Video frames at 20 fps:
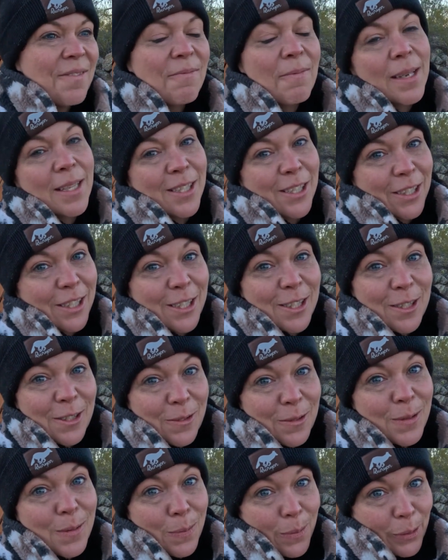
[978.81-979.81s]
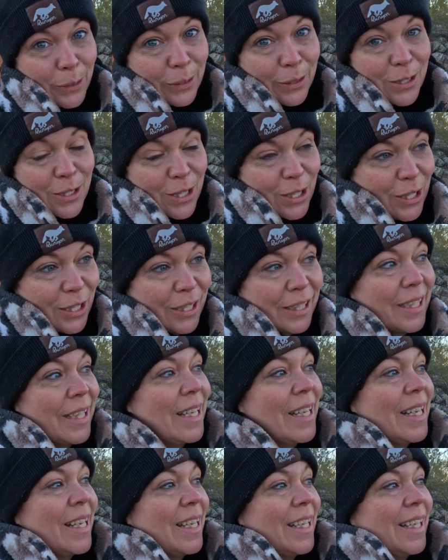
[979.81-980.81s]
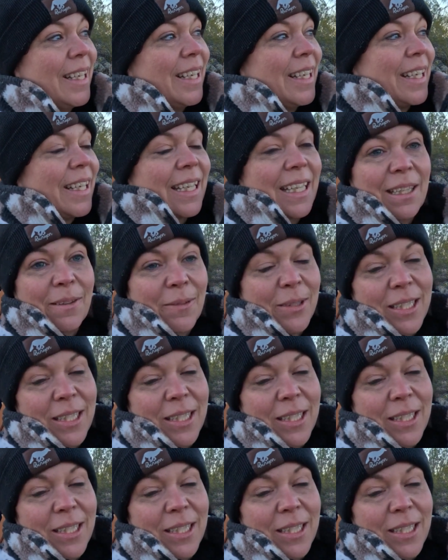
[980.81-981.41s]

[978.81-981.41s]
My dog is so spoiled, y'all. He